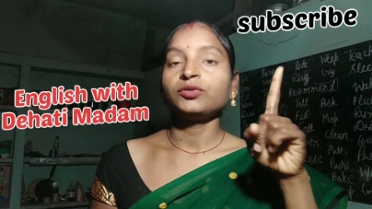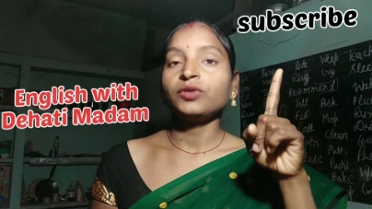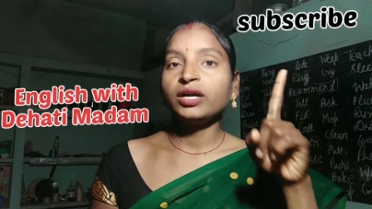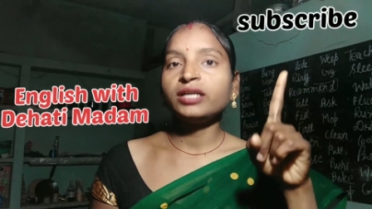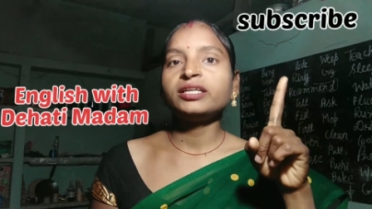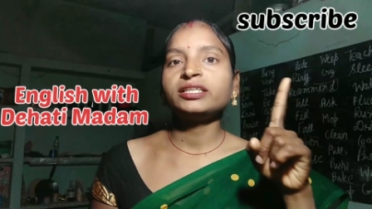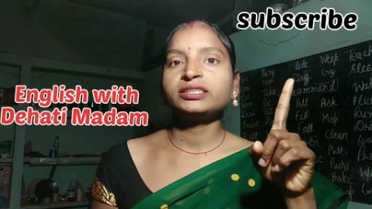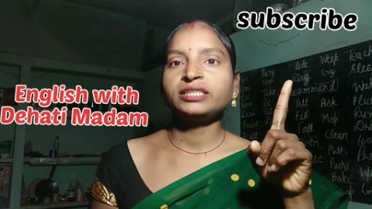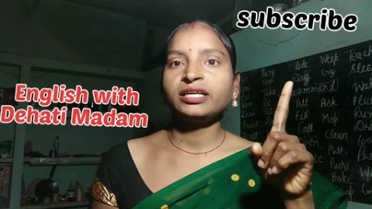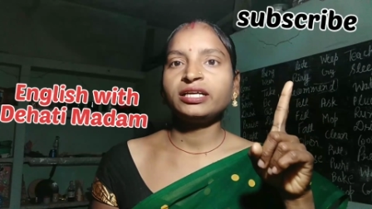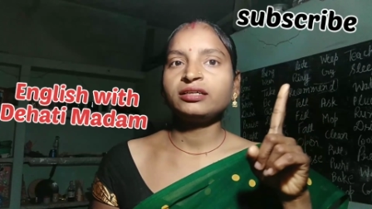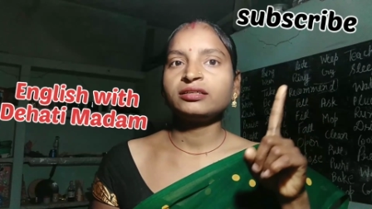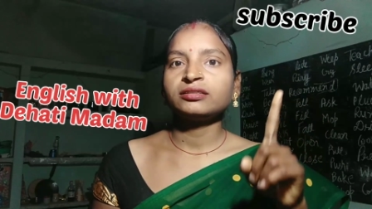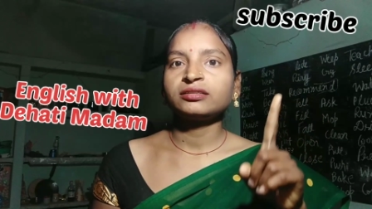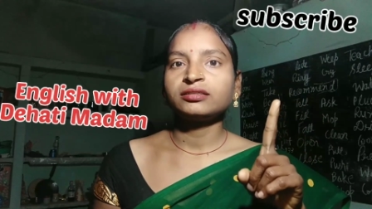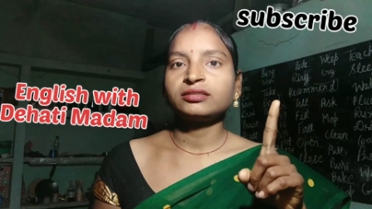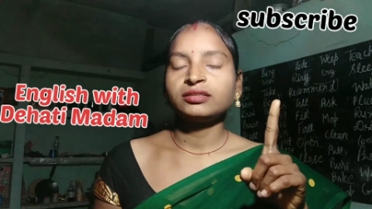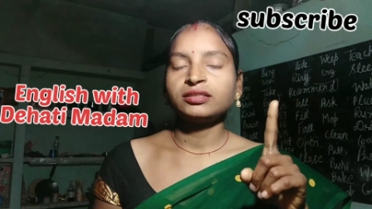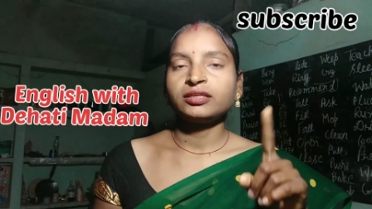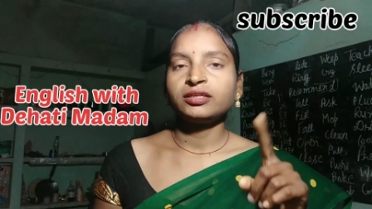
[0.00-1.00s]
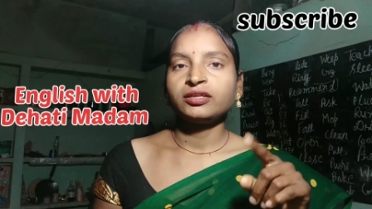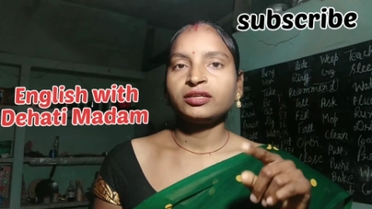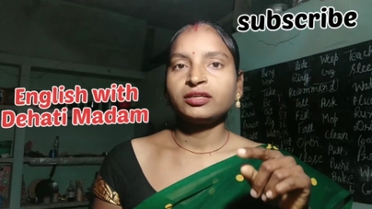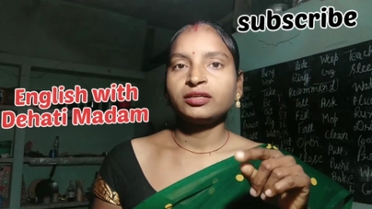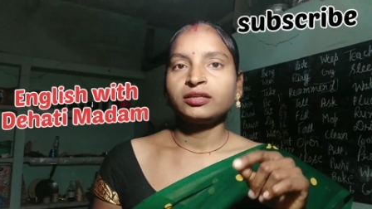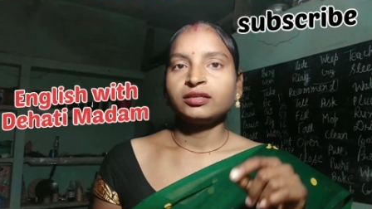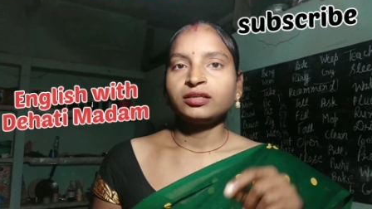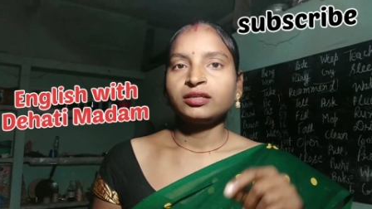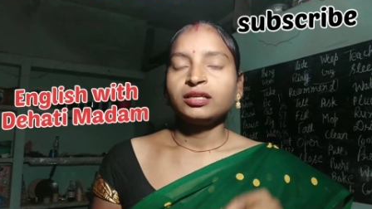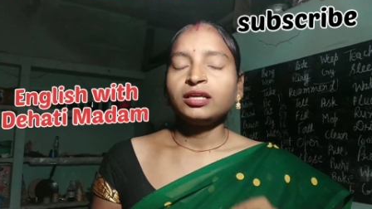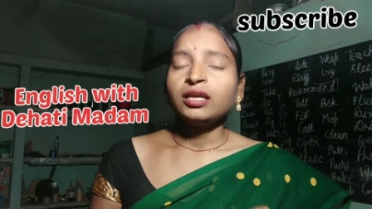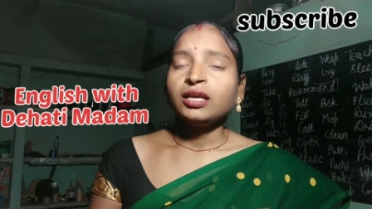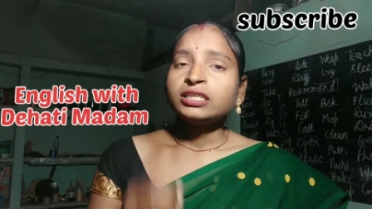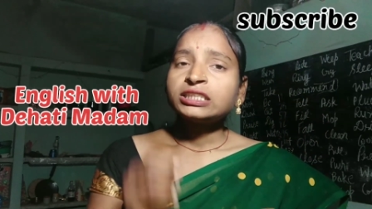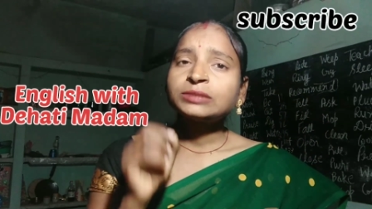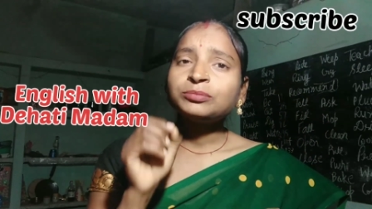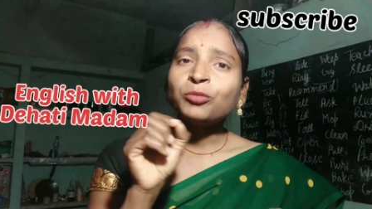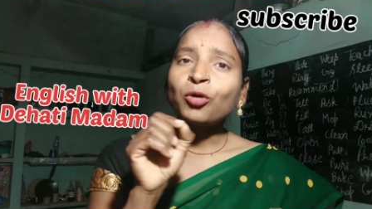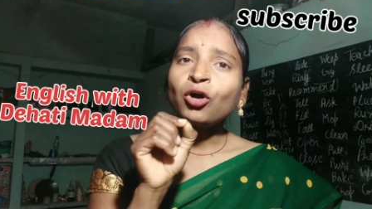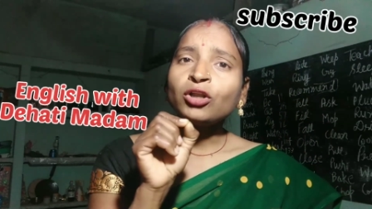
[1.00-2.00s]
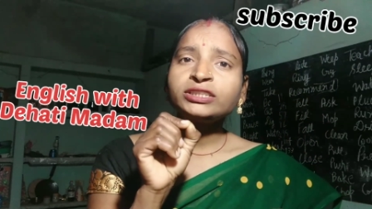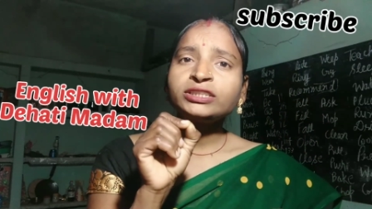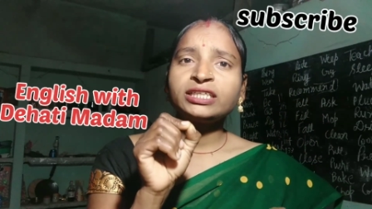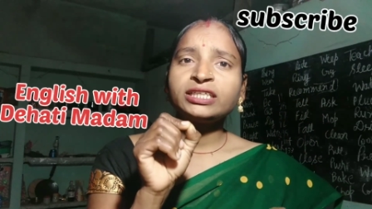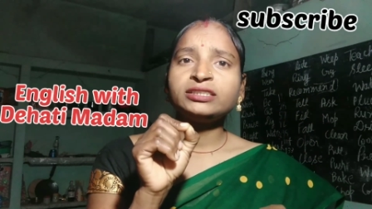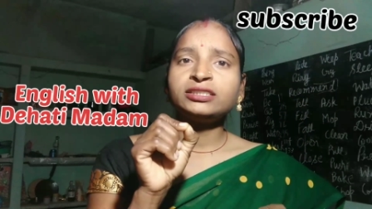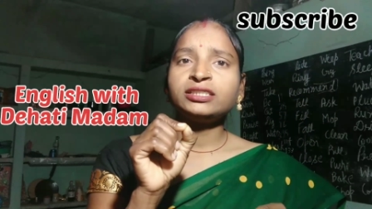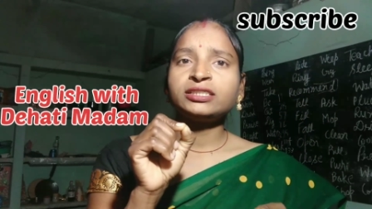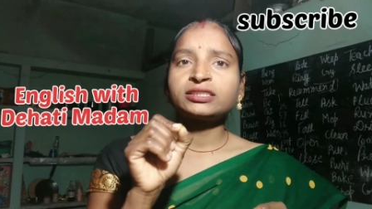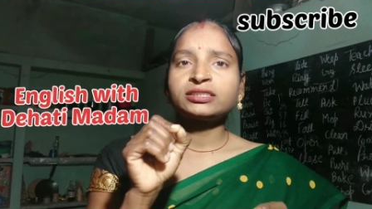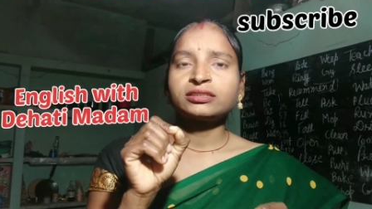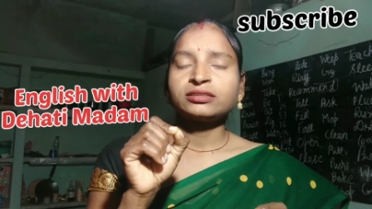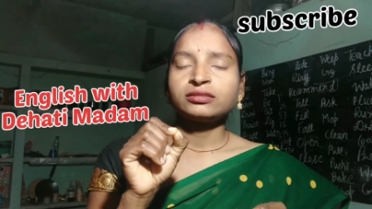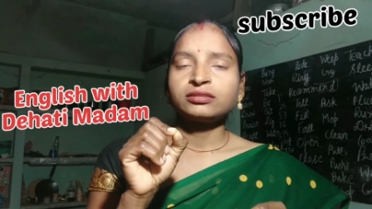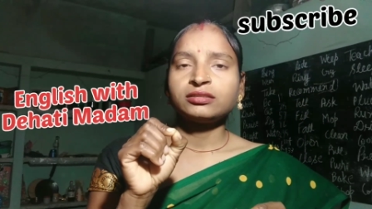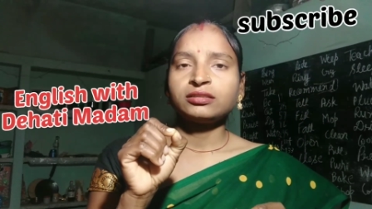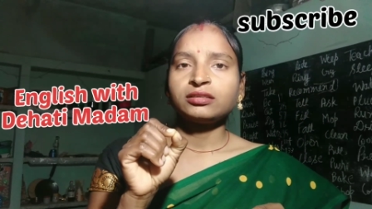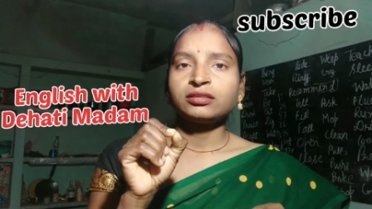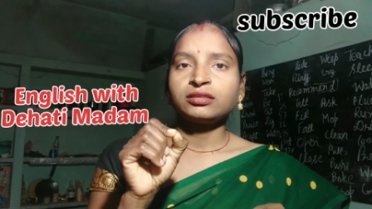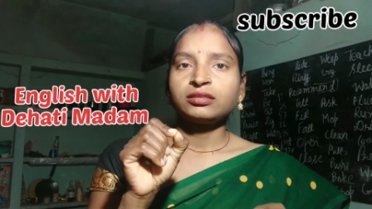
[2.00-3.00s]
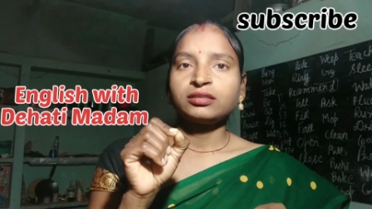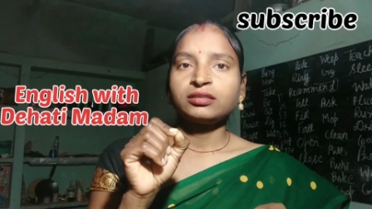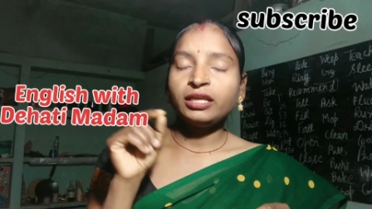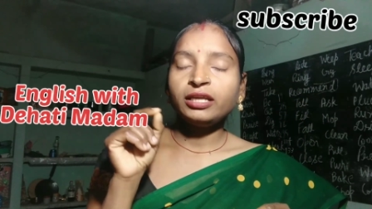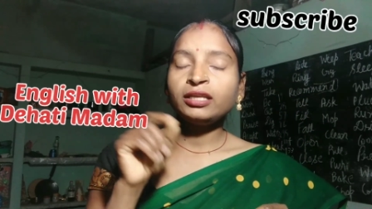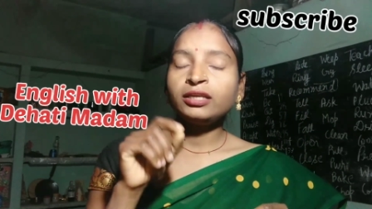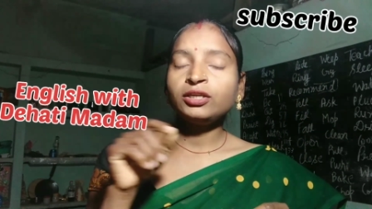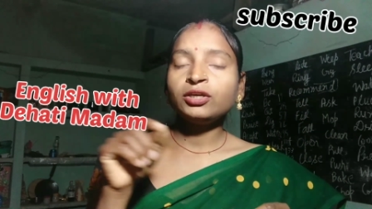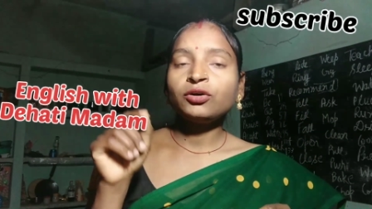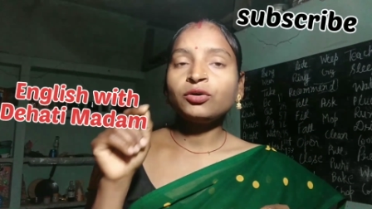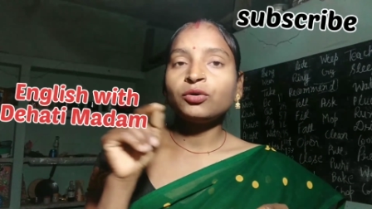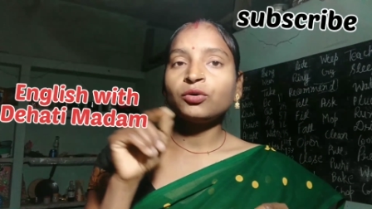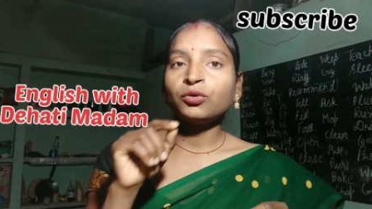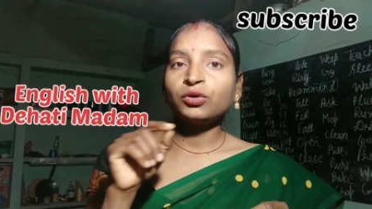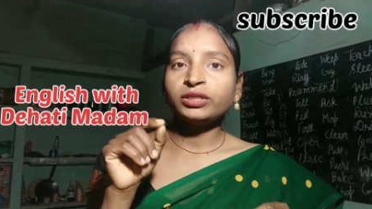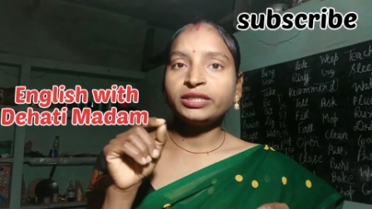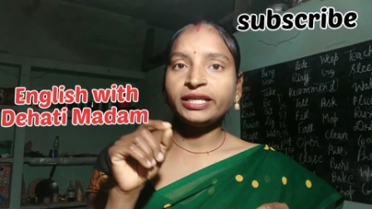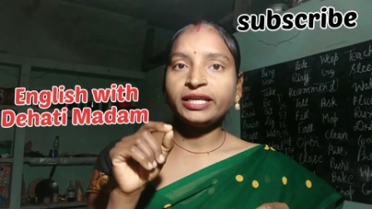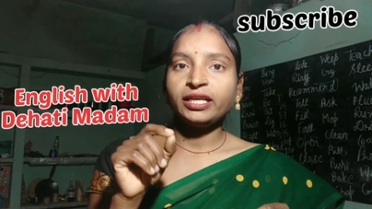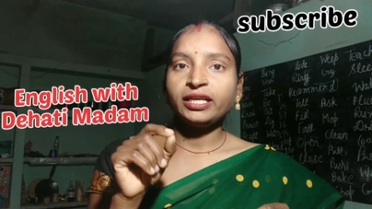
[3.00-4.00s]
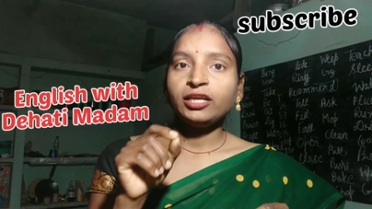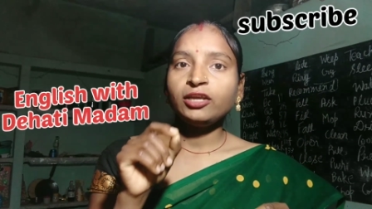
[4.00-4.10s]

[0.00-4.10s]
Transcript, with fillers: Understand? Small changes in your whole day.